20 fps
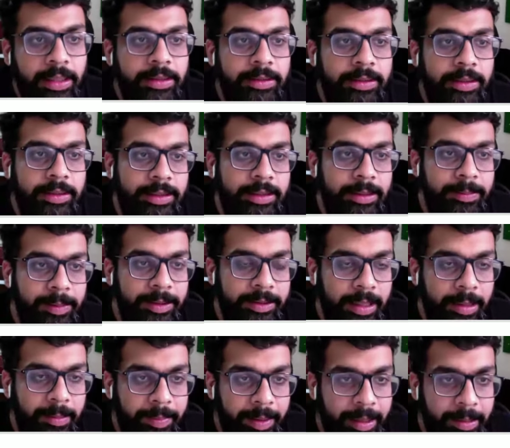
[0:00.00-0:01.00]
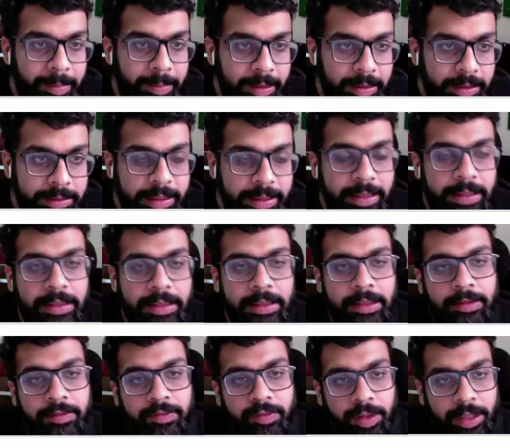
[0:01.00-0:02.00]
60% paid by the center,
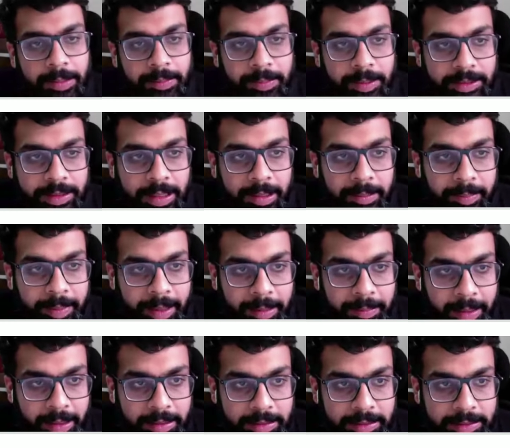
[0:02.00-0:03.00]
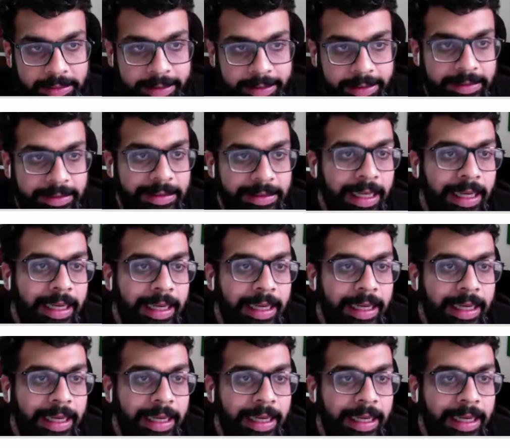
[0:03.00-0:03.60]
40% paid by the states.